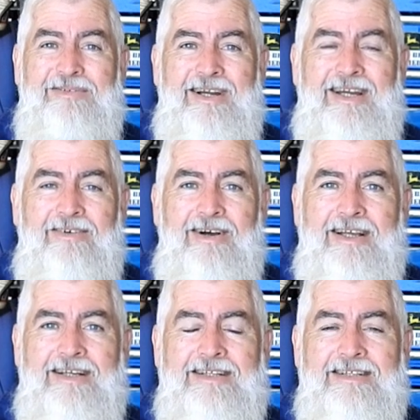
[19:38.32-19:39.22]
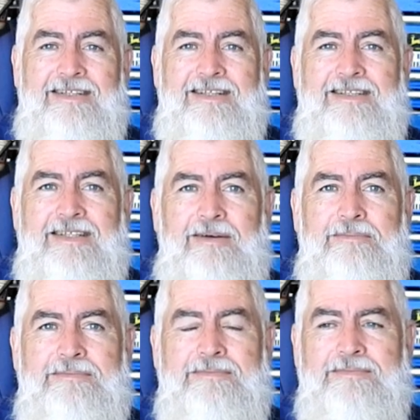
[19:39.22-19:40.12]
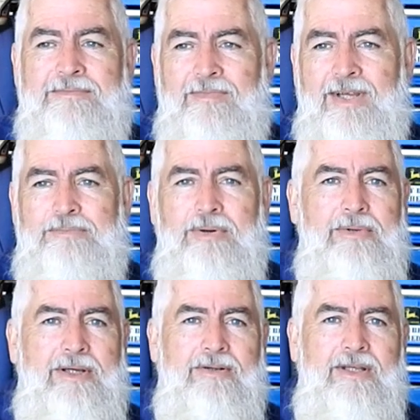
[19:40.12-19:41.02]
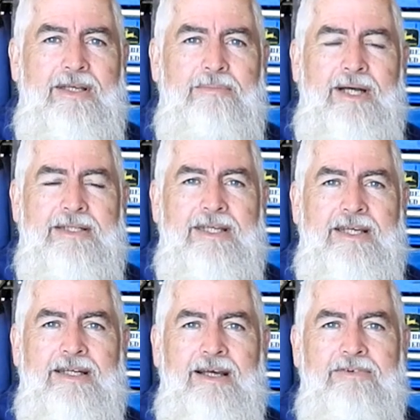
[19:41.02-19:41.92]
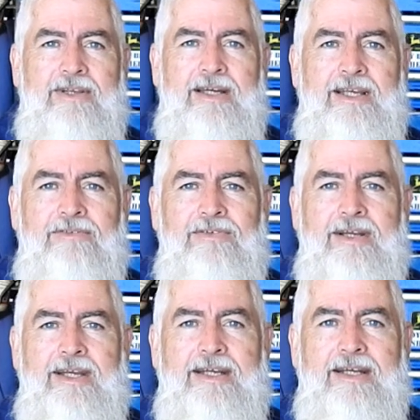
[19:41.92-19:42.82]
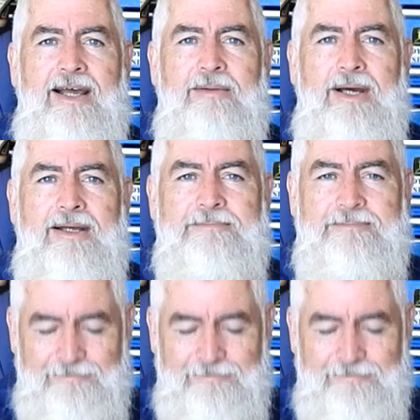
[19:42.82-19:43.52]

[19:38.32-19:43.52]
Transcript: But anyway, it's probably good that your mates think enough of you to give you a nickname, eh?